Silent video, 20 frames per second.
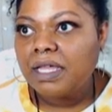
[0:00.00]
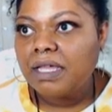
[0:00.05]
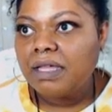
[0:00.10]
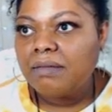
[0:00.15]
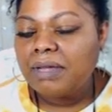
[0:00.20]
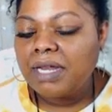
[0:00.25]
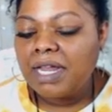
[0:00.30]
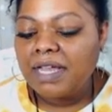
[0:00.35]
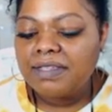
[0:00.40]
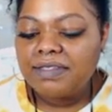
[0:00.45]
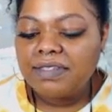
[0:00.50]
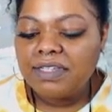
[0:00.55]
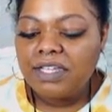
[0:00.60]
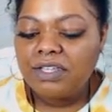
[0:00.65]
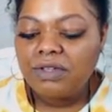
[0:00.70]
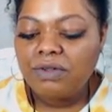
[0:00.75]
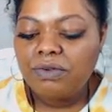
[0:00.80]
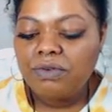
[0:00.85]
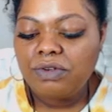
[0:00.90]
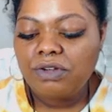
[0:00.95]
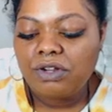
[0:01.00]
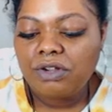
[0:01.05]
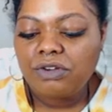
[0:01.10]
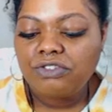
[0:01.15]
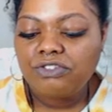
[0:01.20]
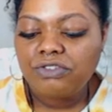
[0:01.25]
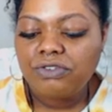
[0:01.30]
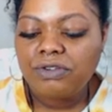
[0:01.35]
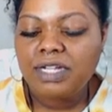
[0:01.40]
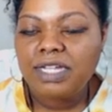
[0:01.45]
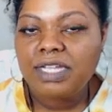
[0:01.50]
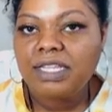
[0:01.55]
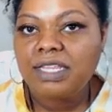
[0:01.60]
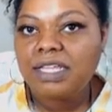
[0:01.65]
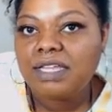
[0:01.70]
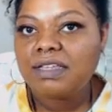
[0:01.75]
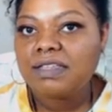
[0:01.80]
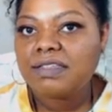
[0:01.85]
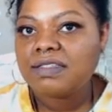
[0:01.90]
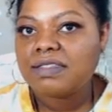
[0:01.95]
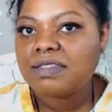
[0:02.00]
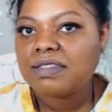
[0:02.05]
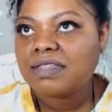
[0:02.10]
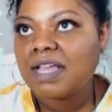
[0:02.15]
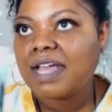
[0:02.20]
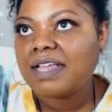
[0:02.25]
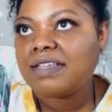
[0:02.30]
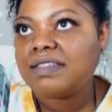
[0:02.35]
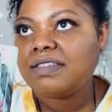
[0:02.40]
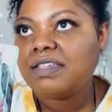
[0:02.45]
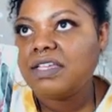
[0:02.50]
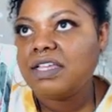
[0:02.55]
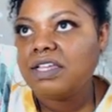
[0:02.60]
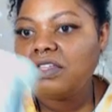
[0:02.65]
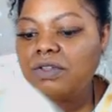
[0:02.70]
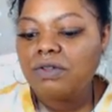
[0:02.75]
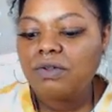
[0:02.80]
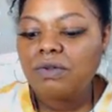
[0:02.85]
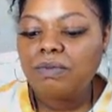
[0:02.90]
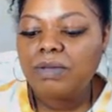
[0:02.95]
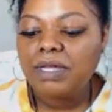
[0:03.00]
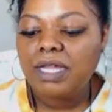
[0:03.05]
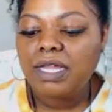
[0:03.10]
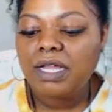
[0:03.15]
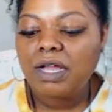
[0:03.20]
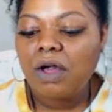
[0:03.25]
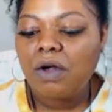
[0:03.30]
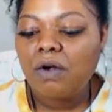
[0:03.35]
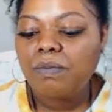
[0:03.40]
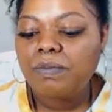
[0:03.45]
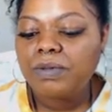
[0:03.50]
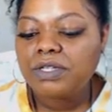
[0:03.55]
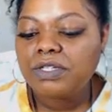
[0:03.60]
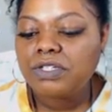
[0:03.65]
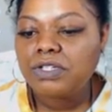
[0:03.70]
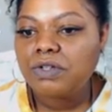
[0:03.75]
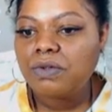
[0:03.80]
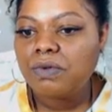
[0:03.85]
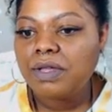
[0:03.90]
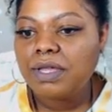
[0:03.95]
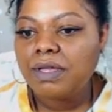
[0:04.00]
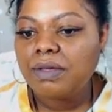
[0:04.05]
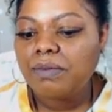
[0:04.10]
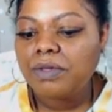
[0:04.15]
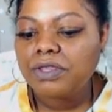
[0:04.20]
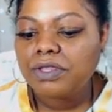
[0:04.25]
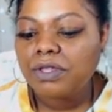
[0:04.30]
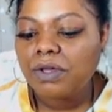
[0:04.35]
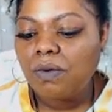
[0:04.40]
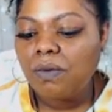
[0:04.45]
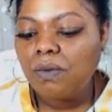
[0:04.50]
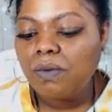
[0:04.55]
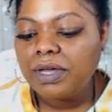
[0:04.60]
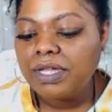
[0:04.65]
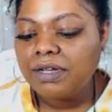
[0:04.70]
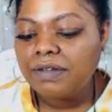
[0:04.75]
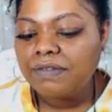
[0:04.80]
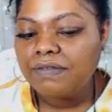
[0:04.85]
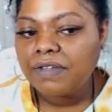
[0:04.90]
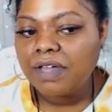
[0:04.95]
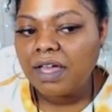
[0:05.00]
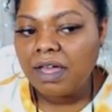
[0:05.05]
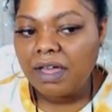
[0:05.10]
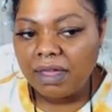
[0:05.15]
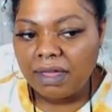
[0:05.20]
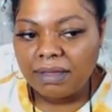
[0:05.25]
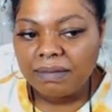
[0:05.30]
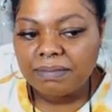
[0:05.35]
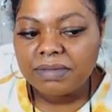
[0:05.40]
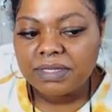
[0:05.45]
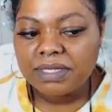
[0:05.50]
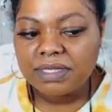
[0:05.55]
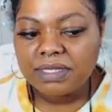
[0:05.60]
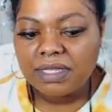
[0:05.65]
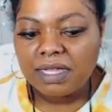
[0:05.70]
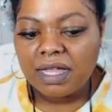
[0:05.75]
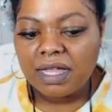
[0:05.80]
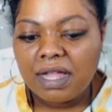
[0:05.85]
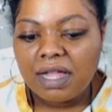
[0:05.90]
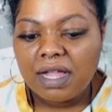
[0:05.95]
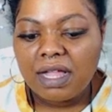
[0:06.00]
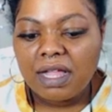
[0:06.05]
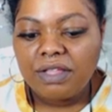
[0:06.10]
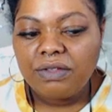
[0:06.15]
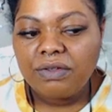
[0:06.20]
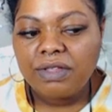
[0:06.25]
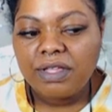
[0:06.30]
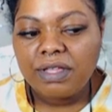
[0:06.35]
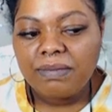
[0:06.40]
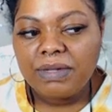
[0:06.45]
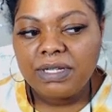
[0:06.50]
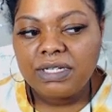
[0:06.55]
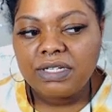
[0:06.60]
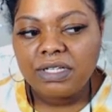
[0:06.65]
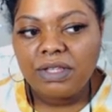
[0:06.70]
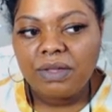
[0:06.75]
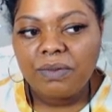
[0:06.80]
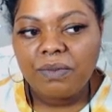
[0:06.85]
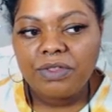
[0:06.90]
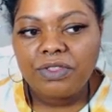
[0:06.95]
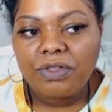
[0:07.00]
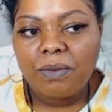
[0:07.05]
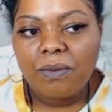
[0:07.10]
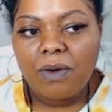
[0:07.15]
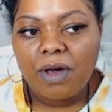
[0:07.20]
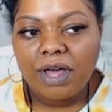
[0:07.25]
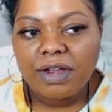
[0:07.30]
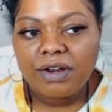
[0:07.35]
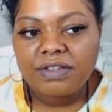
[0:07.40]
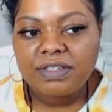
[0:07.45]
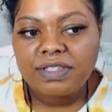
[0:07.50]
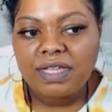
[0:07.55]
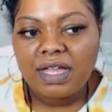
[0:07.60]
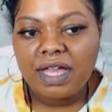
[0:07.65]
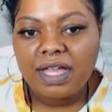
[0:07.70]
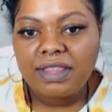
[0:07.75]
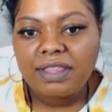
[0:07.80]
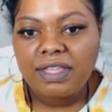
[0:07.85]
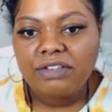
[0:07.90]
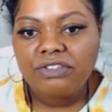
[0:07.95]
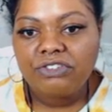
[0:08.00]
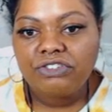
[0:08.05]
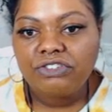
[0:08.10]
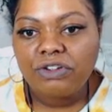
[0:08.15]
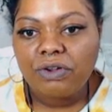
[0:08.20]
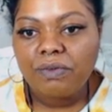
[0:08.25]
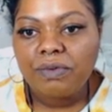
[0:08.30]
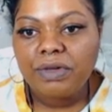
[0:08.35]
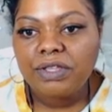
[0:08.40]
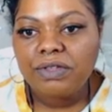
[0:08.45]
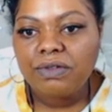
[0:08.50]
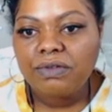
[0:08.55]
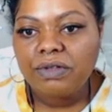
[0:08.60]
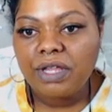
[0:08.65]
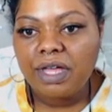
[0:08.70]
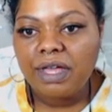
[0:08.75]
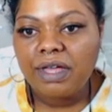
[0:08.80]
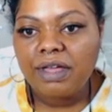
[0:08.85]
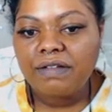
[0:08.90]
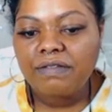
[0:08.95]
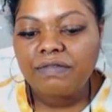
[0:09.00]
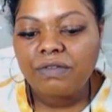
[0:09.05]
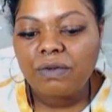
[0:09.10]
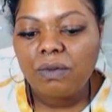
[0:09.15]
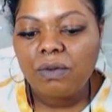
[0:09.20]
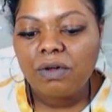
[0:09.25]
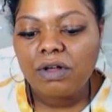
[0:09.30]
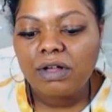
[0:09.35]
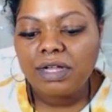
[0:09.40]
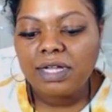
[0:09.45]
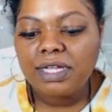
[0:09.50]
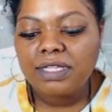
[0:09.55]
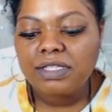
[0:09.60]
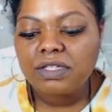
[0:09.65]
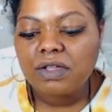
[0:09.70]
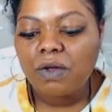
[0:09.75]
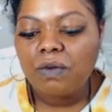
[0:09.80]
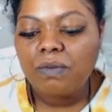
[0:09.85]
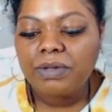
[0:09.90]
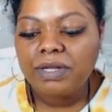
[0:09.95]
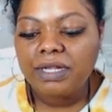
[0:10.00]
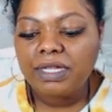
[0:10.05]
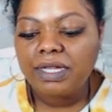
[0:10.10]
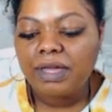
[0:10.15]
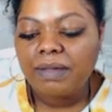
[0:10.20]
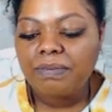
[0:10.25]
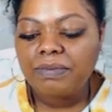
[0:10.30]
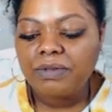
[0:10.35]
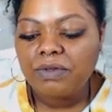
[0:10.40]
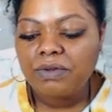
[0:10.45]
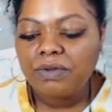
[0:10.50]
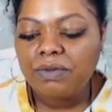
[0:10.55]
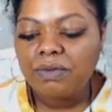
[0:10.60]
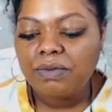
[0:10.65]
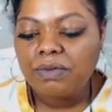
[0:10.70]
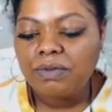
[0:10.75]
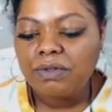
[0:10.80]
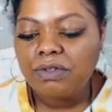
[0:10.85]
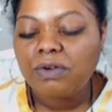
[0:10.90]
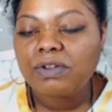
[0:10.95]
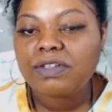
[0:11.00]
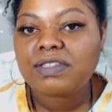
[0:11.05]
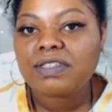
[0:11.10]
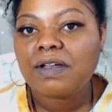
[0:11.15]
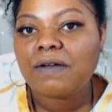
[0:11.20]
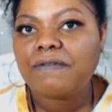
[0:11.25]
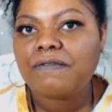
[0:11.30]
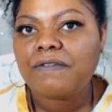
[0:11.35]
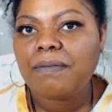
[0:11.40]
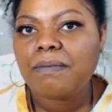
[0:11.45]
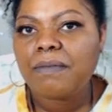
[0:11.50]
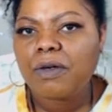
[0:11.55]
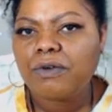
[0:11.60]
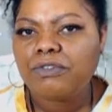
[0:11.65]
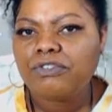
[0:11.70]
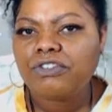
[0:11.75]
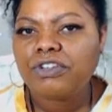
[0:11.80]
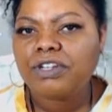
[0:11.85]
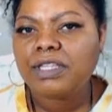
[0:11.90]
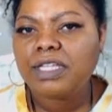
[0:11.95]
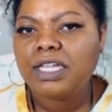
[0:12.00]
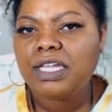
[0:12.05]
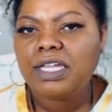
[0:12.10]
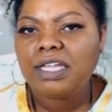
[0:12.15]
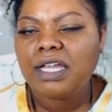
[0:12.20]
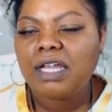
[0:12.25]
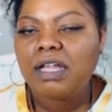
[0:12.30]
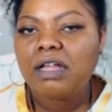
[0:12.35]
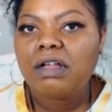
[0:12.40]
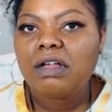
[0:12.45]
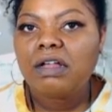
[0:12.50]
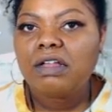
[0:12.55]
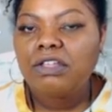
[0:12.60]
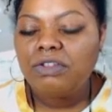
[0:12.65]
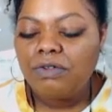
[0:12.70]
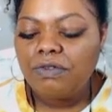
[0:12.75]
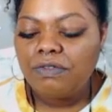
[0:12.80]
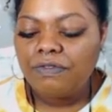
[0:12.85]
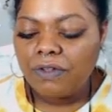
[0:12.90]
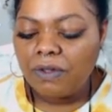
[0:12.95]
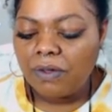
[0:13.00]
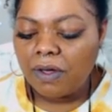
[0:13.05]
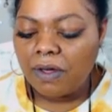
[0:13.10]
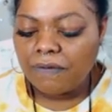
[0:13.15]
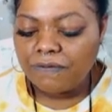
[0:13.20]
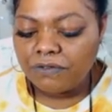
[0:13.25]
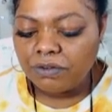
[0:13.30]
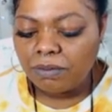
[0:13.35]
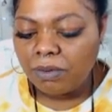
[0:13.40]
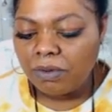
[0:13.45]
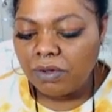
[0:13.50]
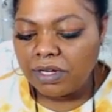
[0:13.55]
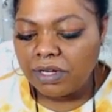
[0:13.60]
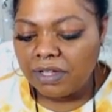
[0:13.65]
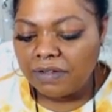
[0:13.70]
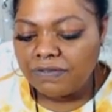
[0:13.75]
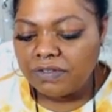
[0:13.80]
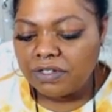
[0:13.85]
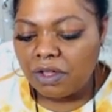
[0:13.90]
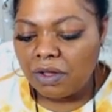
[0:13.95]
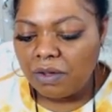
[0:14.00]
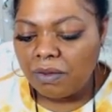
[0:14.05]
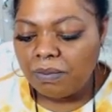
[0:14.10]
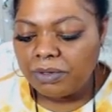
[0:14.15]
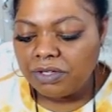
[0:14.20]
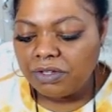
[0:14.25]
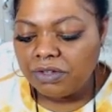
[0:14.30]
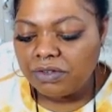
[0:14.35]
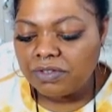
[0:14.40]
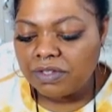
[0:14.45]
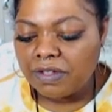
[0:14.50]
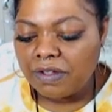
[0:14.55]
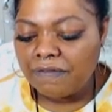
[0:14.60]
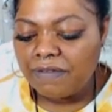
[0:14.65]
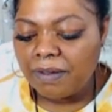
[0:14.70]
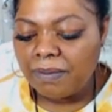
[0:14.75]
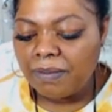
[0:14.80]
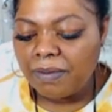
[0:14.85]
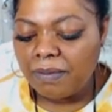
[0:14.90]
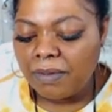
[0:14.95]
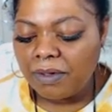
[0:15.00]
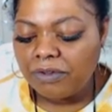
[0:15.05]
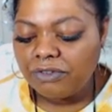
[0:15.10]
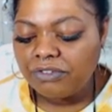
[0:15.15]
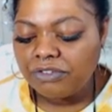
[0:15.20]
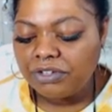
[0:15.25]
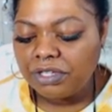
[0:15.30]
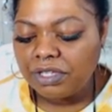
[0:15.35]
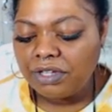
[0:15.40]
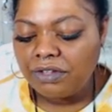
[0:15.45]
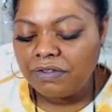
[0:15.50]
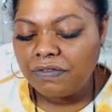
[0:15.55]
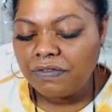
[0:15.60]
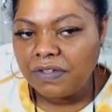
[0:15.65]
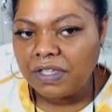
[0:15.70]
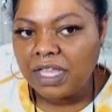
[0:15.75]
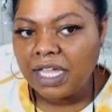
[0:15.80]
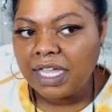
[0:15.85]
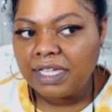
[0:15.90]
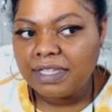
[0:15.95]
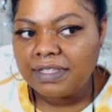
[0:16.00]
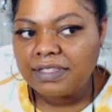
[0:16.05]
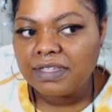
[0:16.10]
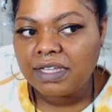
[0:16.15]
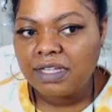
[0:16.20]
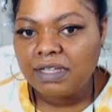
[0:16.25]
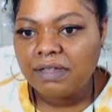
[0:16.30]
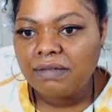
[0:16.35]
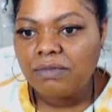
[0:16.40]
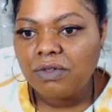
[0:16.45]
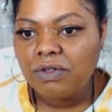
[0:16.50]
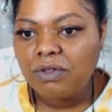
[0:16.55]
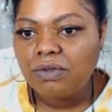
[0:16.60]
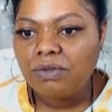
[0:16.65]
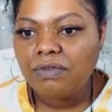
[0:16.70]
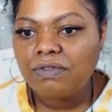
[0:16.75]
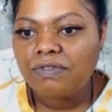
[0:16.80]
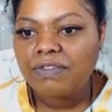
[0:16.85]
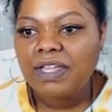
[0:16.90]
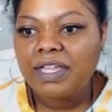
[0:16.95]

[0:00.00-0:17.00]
But I see you nurturing this. I see you being open to it with the Queen of Cups. You could be dealing with a water sign that's showing you love or it's opening up you yourself emotionally. You feel comfortable enough to open yourself up emotionally. You feel like it's a good move.